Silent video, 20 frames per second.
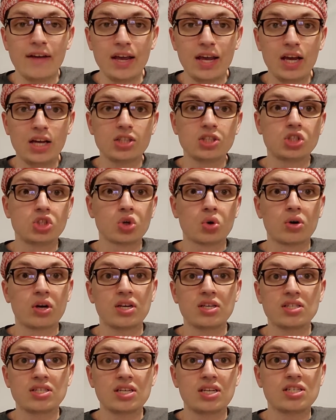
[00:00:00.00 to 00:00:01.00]
And
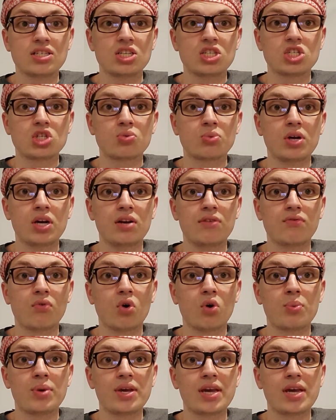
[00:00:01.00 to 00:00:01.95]
during seasons 3 and 4,